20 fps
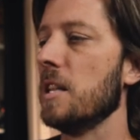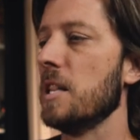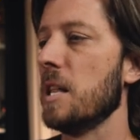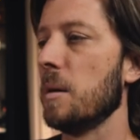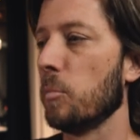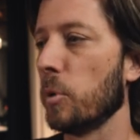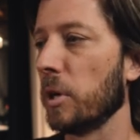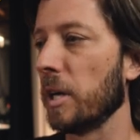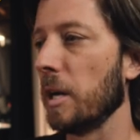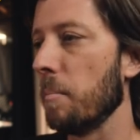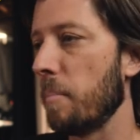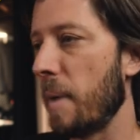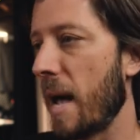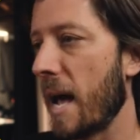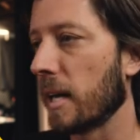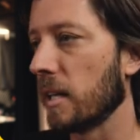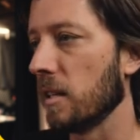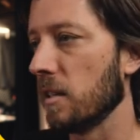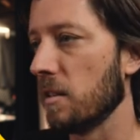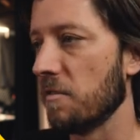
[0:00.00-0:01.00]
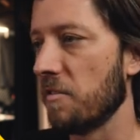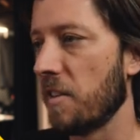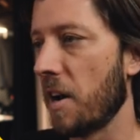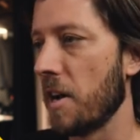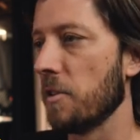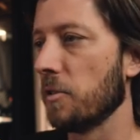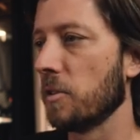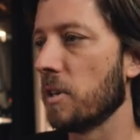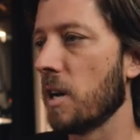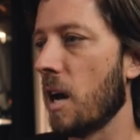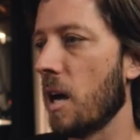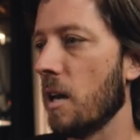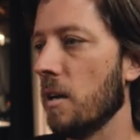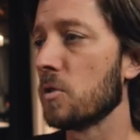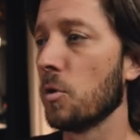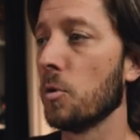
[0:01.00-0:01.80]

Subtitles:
and then bring it back into Final Cut.